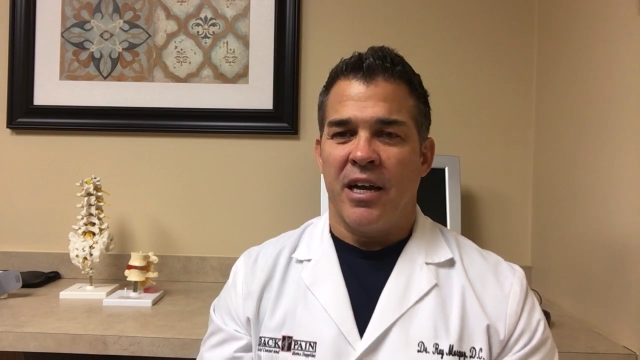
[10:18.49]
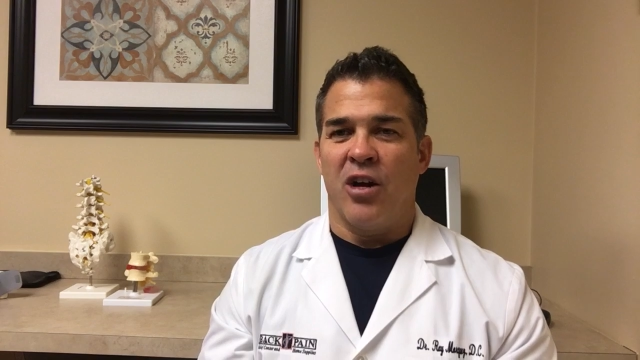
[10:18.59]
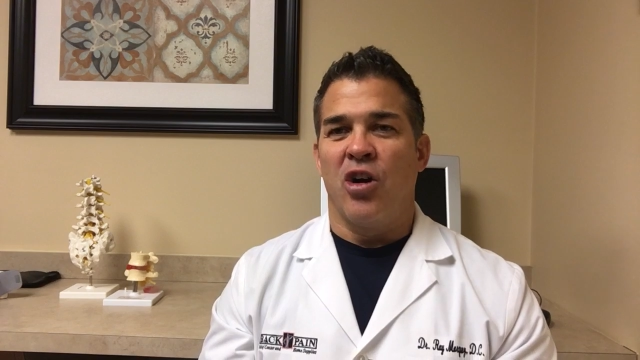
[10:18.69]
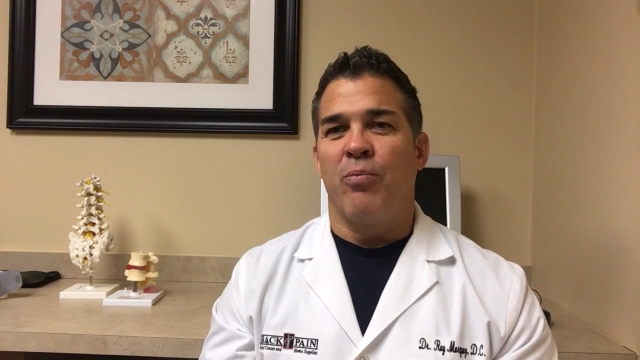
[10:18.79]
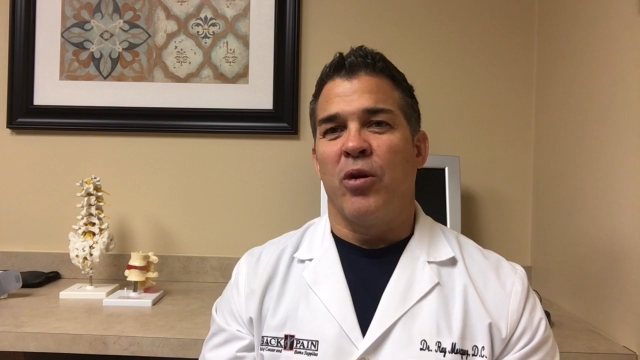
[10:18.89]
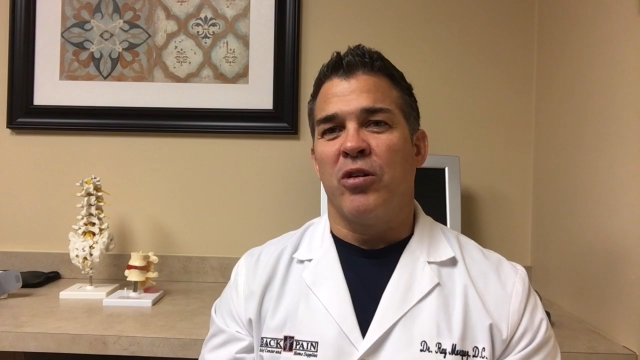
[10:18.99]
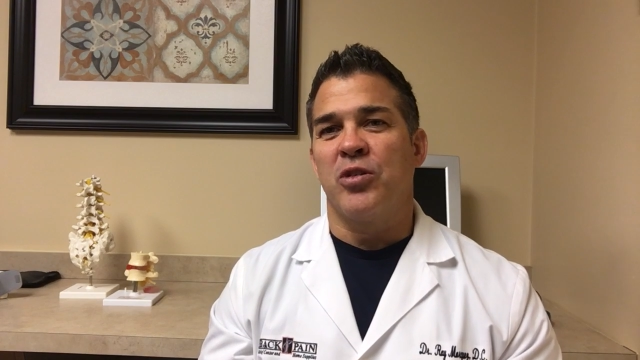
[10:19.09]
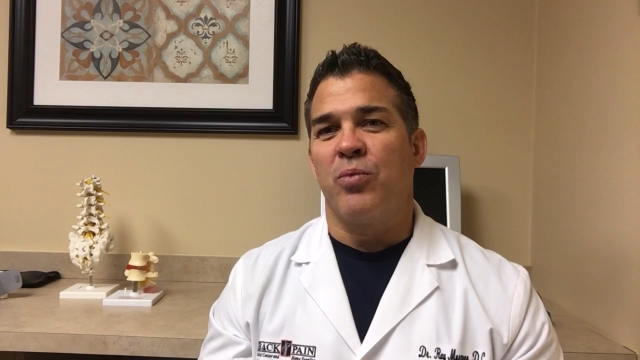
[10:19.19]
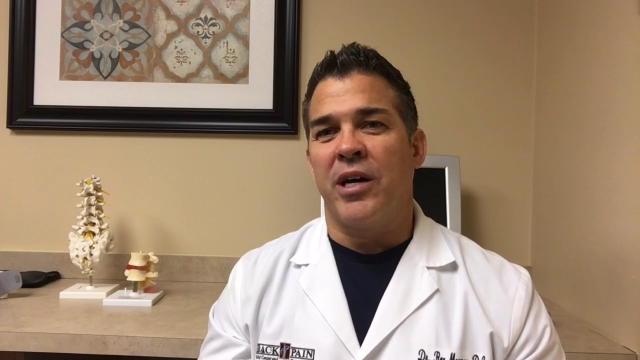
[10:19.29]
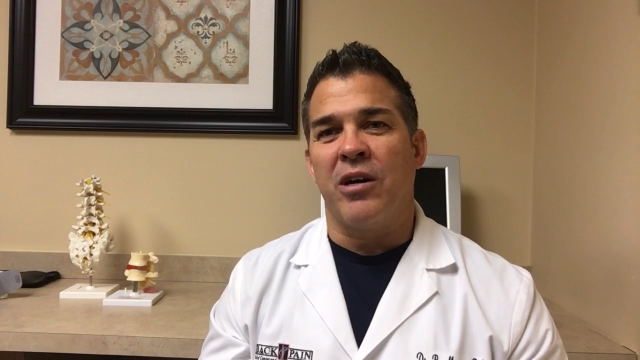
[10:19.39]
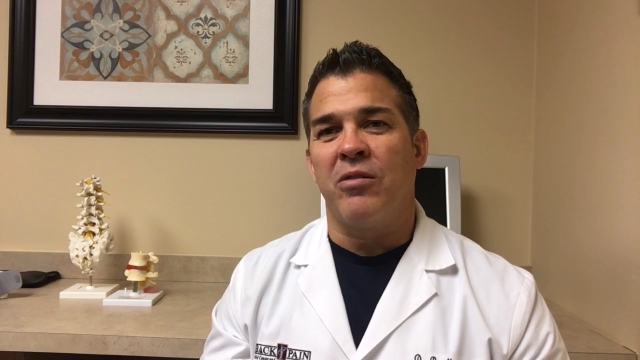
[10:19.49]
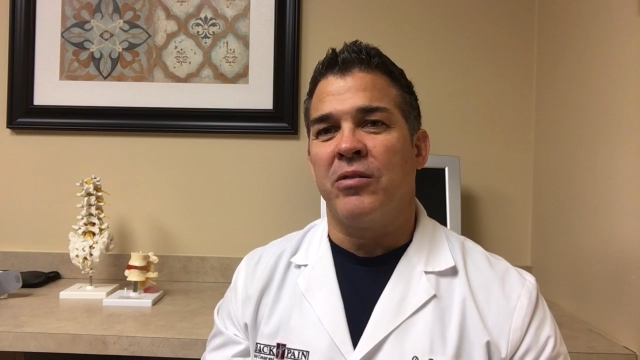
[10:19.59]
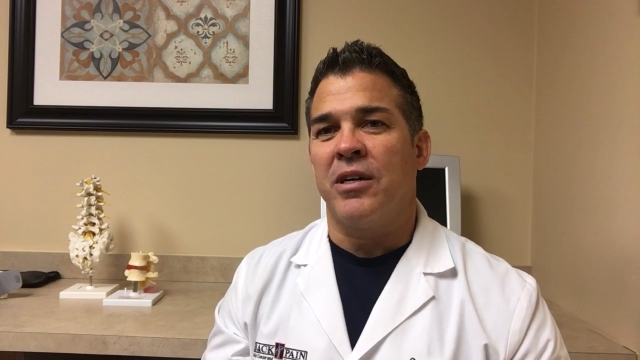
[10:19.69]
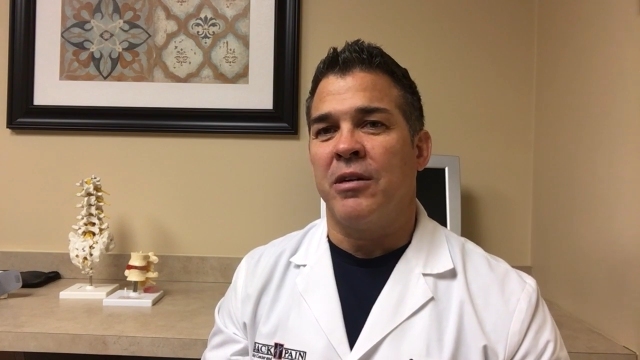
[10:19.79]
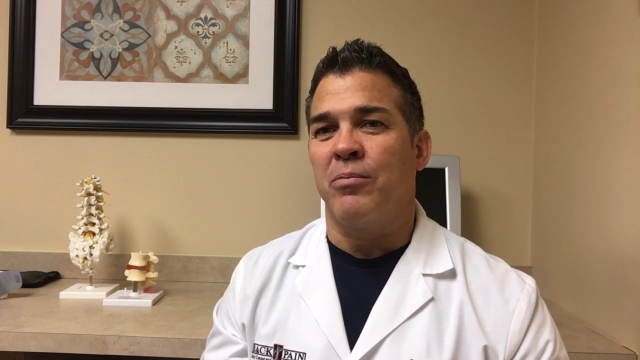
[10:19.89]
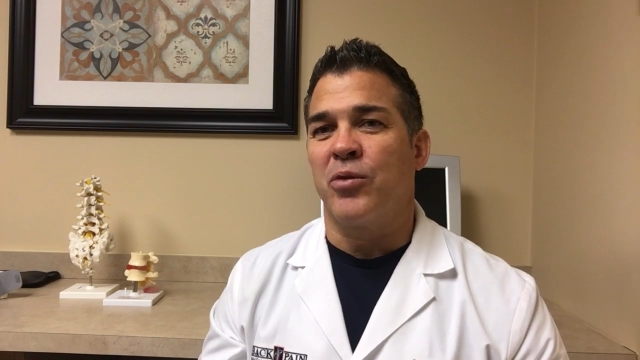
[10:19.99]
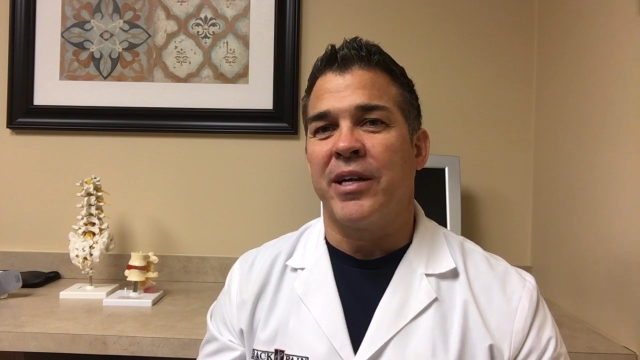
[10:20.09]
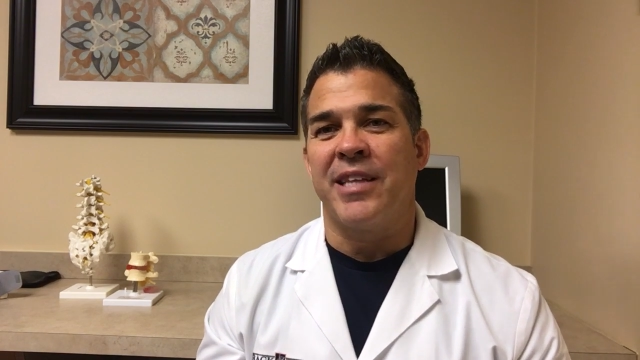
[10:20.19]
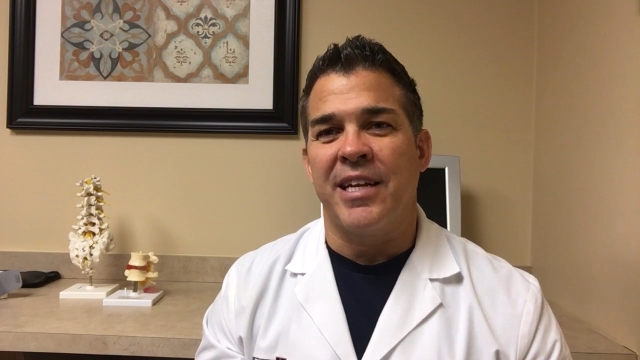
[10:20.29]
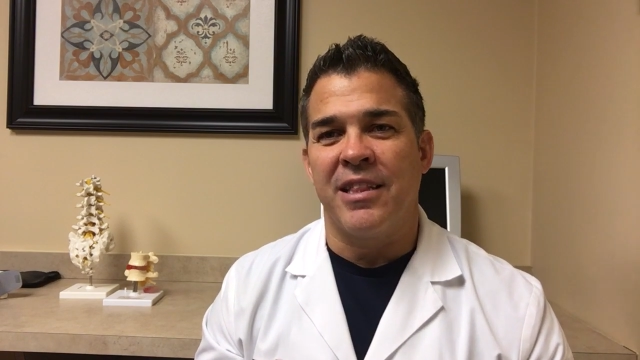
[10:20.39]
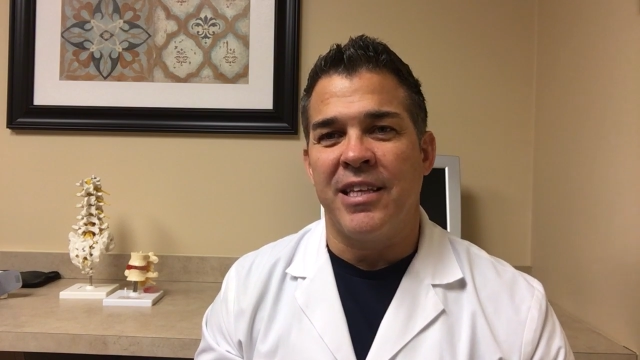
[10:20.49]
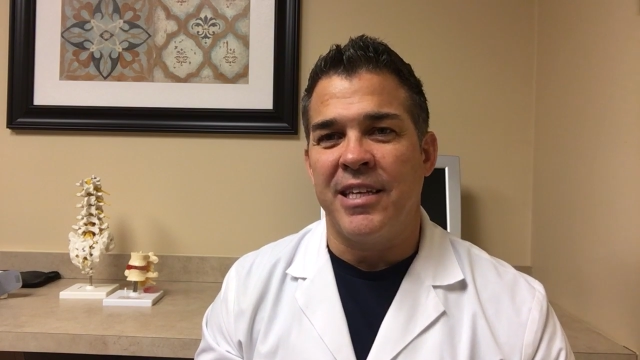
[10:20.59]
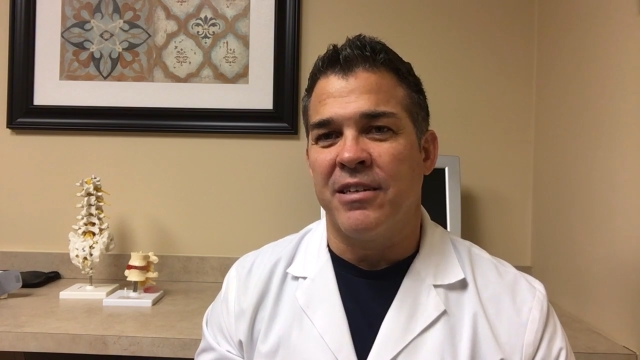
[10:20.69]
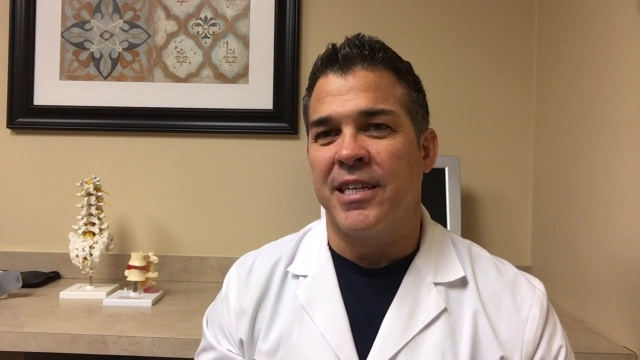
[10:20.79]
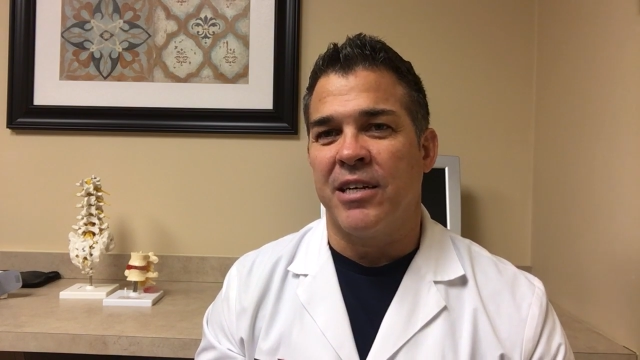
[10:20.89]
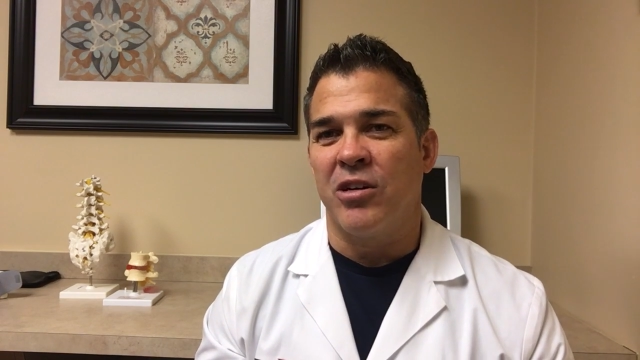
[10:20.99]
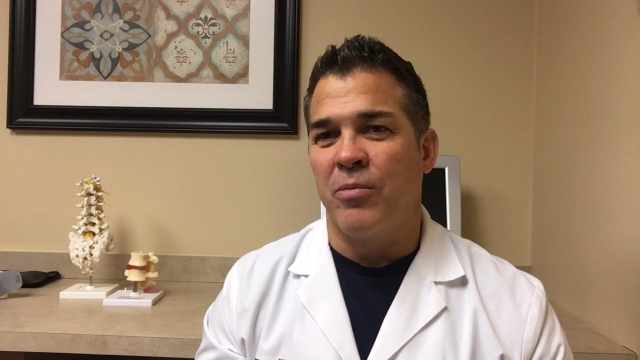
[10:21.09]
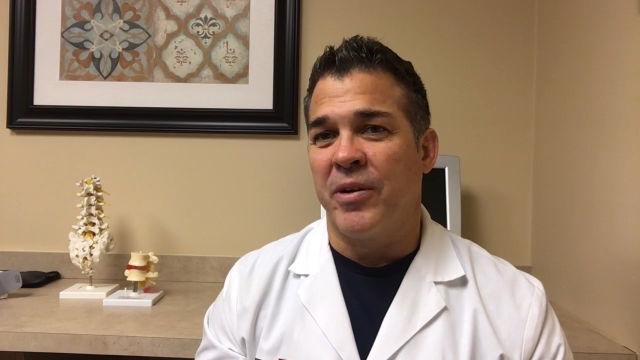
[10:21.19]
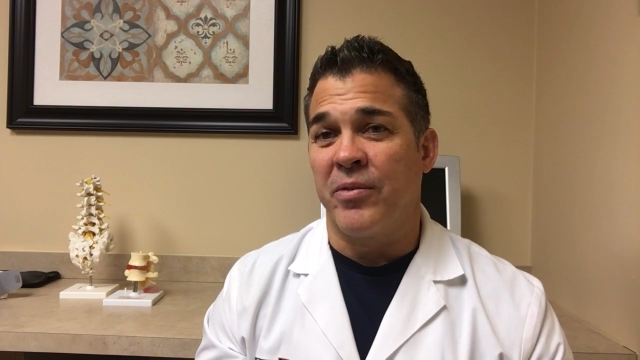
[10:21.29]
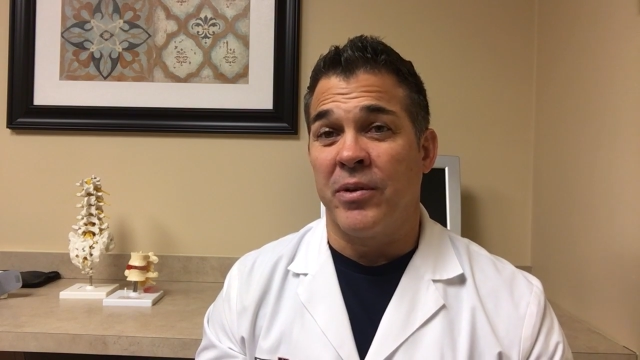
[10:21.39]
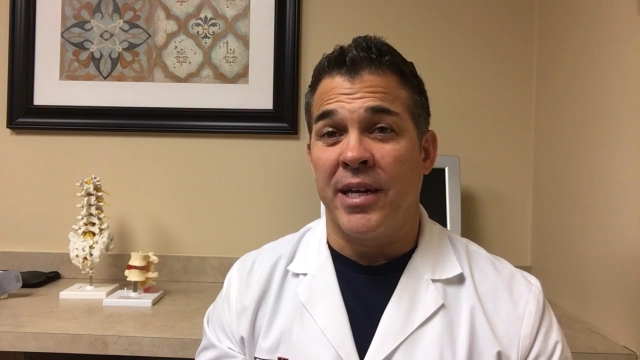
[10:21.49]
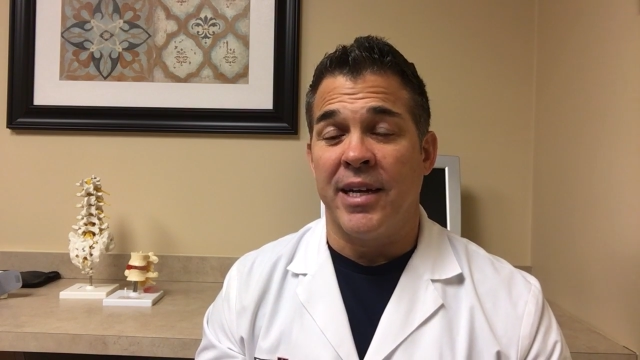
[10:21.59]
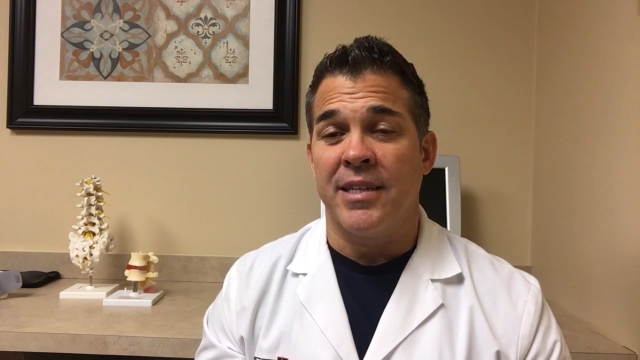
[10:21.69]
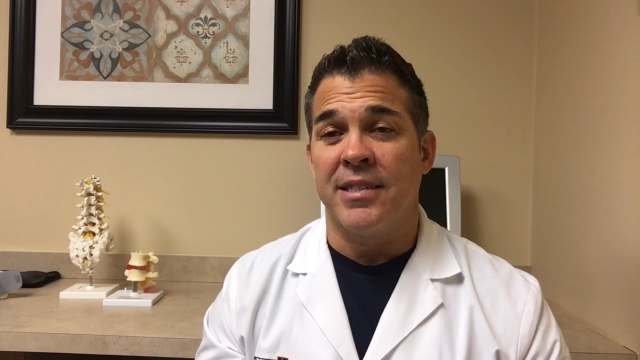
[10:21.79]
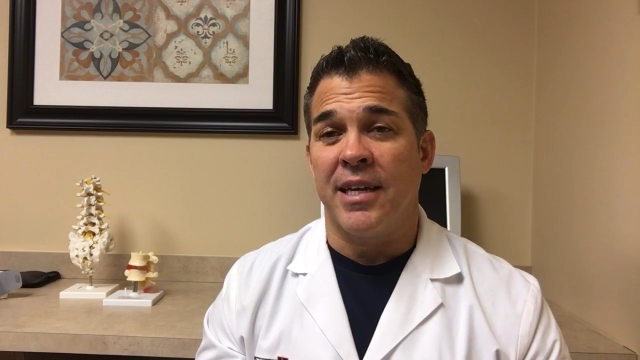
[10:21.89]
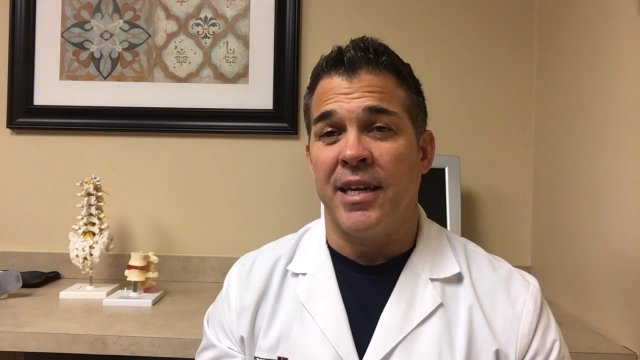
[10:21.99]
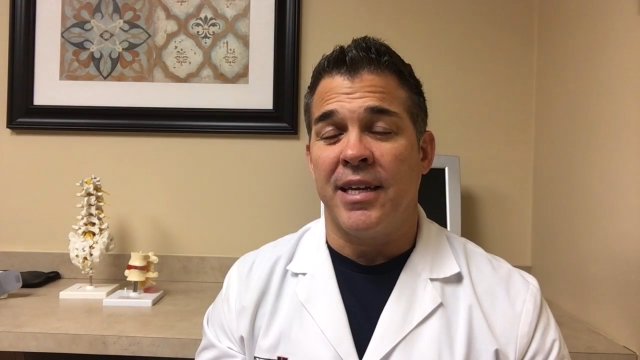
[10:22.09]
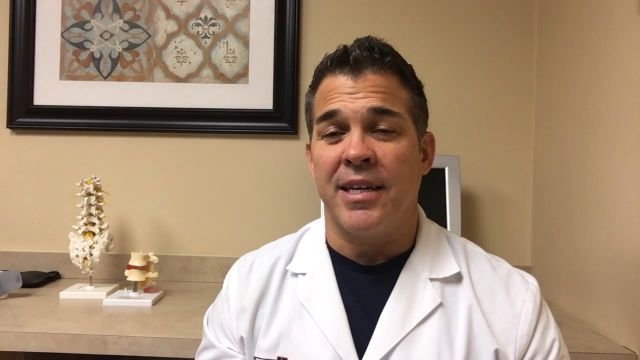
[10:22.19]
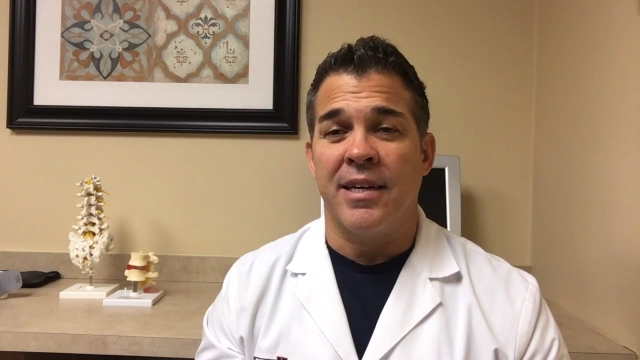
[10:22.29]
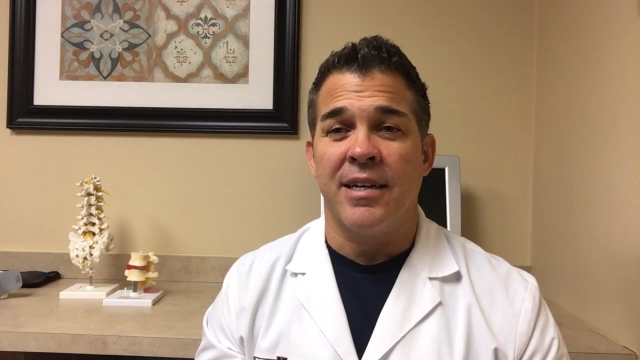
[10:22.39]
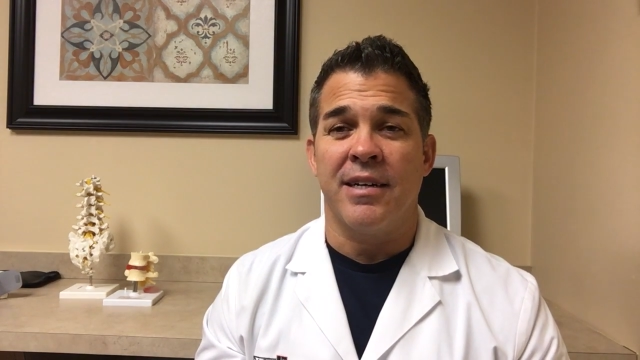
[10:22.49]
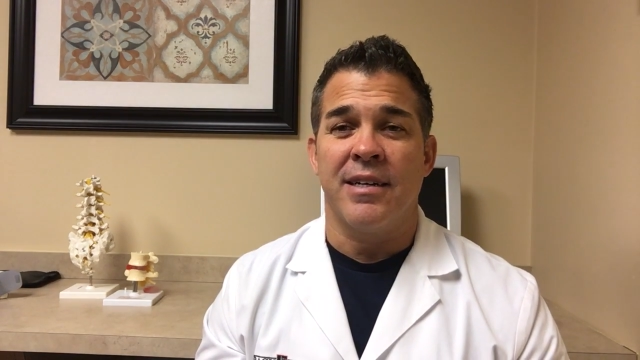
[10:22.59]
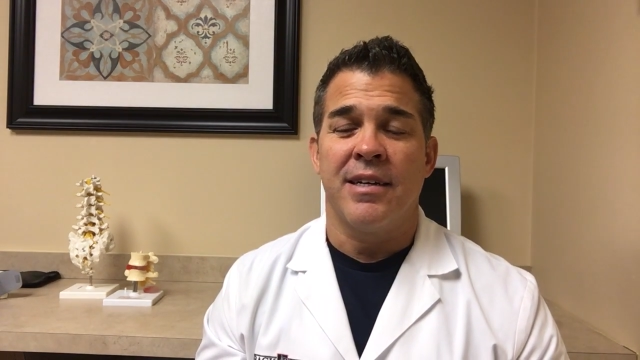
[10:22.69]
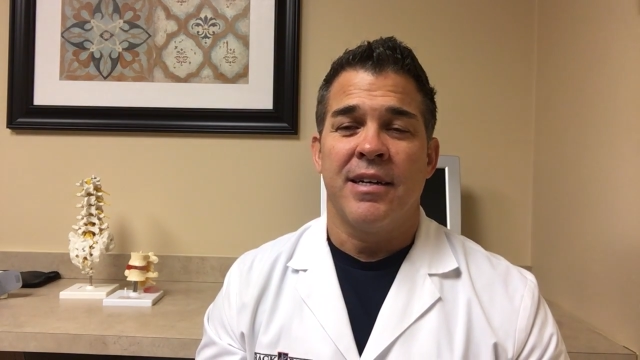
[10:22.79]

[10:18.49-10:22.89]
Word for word: I hope all is well. Um, we're at the end of the year now. Hope everyone has a uh,